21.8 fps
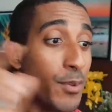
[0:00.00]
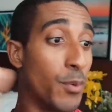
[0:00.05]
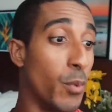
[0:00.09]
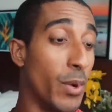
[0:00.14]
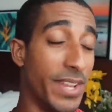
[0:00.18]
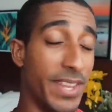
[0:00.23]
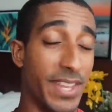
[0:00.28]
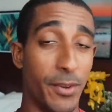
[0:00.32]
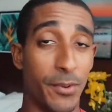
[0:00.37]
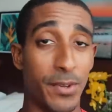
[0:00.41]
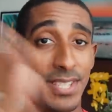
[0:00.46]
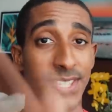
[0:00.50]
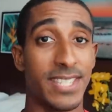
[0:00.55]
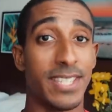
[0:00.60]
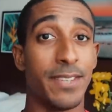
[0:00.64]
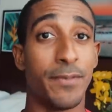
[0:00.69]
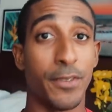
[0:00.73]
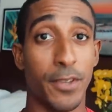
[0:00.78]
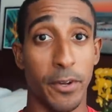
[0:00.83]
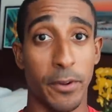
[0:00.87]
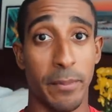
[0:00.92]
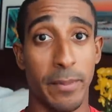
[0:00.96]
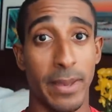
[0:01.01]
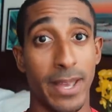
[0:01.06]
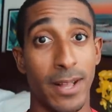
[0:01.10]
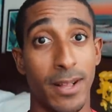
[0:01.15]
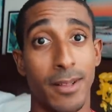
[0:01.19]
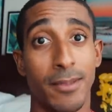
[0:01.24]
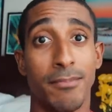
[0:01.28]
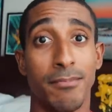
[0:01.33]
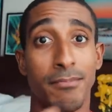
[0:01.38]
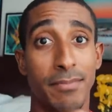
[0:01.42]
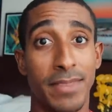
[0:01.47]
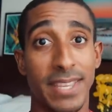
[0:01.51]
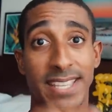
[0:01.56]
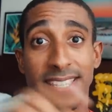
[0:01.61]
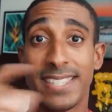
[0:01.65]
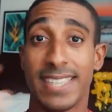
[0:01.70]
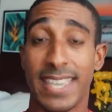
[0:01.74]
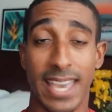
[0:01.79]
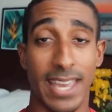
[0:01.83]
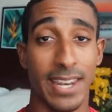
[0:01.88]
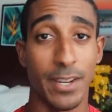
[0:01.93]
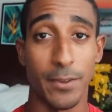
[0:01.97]
When they receive your mail, they
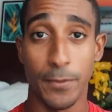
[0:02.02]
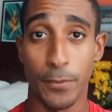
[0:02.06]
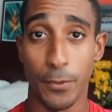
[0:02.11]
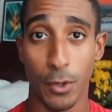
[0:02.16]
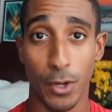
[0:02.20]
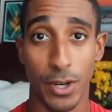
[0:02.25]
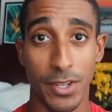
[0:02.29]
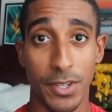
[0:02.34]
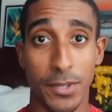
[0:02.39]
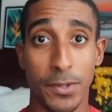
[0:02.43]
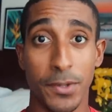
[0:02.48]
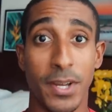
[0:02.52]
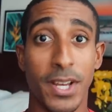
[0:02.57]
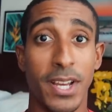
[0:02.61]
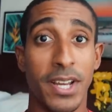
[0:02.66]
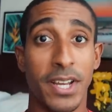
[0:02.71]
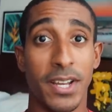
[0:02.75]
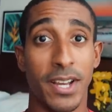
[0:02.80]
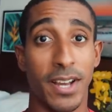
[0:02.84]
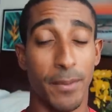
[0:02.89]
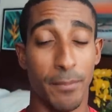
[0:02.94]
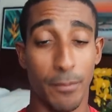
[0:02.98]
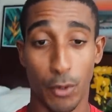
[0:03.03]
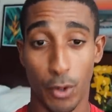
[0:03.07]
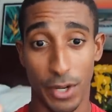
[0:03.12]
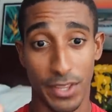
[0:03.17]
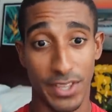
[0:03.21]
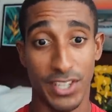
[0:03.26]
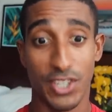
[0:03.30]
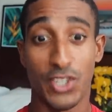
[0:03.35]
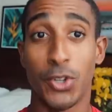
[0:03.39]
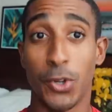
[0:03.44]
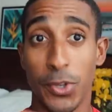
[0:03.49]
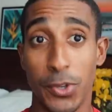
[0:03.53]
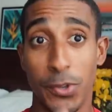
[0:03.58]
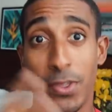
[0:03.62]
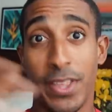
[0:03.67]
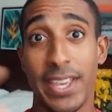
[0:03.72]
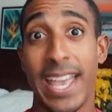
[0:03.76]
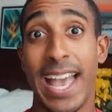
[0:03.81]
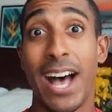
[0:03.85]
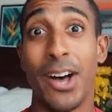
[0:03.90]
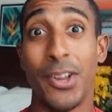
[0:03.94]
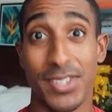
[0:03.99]
scan it for you, or they show you
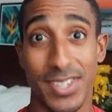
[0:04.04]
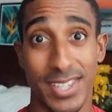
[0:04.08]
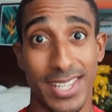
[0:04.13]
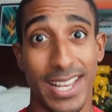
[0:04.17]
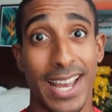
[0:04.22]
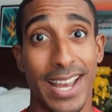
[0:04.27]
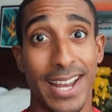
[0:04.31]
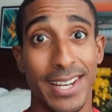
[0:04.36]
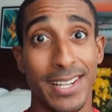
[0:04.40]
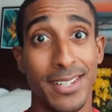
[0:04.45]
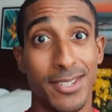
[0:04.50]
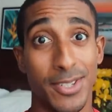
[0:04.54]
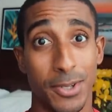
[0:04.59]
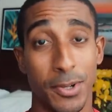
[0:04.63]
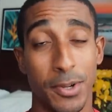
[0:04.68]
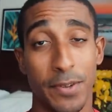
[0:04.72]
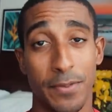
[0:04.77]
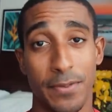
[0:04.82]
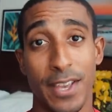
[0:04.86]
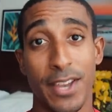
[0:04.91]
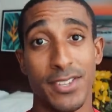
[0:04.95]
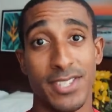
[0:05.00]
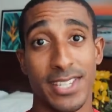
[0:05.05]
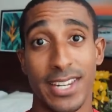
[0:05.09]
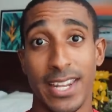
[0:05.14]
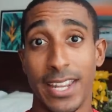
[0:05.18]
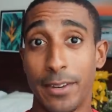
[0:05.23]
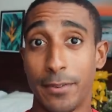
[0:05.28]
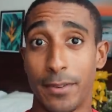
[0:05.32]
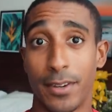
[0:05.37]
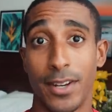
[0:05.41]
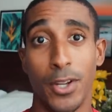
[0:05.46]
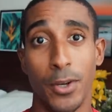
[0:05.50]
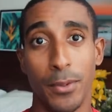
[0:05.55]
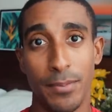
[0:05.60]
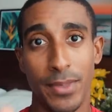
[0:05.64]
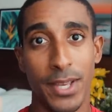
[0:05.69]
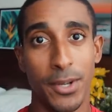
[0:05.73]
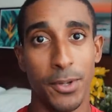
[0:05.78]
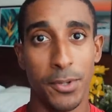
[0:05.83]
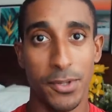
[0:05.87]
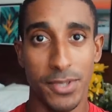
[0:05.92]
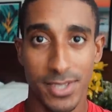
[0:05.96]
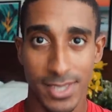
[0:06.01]
the outside. So if there's an envelope,
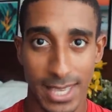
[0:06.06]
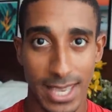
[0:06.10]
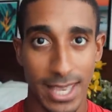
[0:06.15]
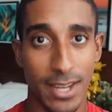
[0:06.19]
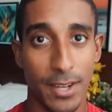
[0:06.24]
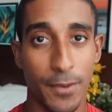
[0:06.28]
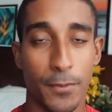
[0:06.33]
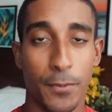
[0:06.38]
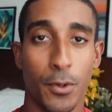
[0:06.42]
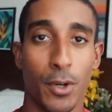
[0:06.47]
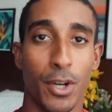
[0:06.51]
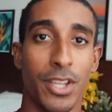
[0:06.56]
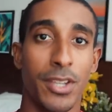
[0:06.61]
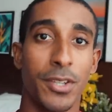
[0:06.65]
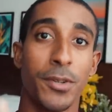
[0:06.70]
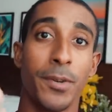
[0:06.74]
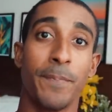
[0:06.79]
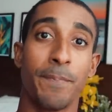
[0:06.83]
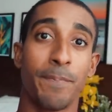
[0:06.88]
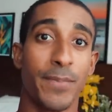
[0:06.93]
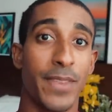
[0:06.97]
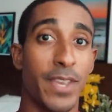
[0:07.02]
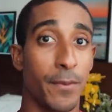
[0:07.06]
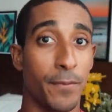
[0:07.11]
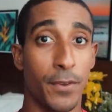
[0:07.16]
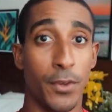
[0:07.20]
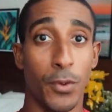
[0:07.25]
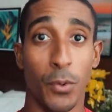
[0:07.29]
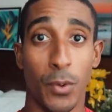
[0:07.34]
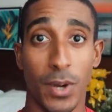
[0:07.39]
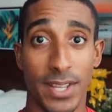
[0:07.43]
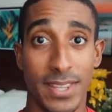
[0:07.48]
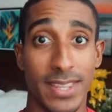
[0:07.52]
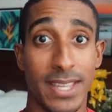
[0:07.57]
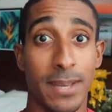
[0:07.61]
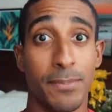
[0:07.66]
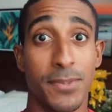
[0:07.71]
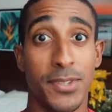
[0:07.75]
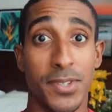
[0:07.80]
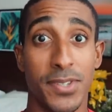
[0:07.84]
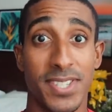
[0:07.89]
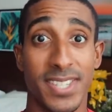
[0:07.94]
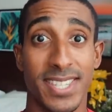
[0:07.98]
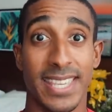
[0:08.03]
they will scan it for you. If you want
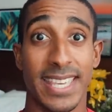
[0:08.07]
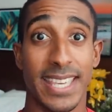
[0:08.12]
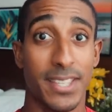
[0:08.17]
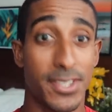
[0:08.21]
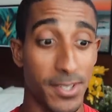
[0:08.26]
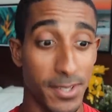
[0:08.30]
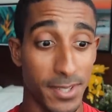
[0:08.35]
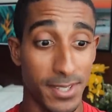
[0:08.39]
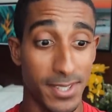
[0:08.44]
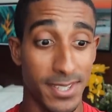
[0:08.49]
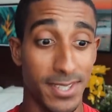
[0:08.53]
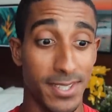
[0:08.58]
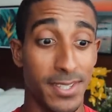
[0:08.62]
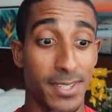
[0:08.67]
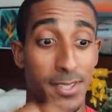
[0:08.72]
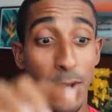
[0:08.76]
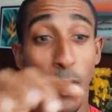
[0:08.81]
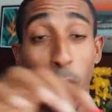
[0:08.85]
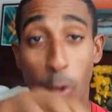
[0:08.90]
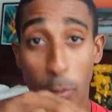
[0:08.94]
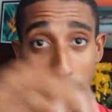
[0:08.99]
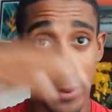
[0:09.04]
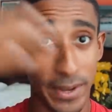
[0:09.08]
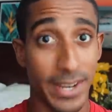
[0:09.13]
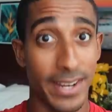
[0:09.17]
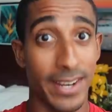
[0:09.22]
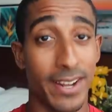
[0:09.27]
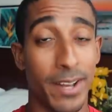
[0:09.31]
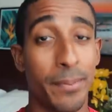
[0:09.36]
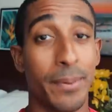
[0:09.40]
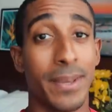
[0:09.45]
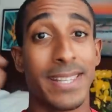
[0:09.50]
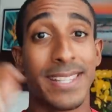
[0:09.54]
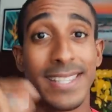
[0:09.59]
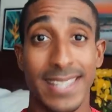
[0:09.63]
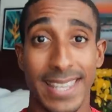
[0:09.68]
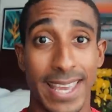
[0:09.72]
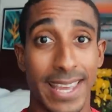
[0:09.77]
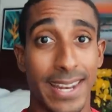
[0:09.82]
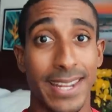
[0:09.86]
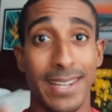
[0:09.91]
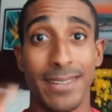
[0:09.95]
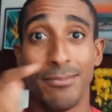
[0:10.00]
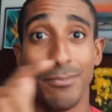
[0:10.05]
them to open it up and
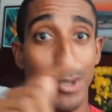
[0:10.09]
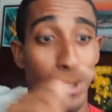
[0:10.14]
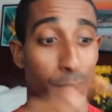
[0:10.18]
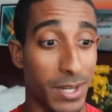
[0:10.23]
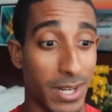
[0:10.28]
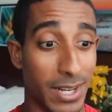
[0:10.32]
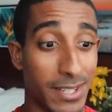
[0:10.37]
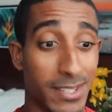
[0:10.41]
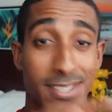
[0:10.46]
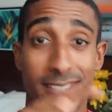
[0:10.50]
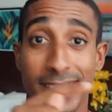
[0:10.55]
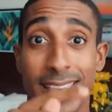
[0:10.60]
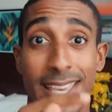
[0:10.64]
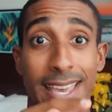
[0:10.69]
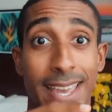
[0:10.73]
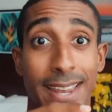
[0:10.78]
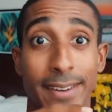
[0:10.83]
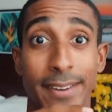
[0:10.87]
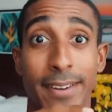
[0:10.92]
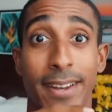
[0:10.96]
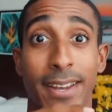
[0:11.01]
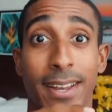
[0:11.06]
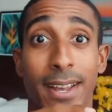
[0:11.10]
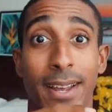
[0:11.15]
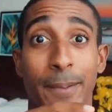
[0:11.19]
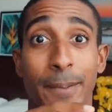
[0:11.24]
scan it, you click scan.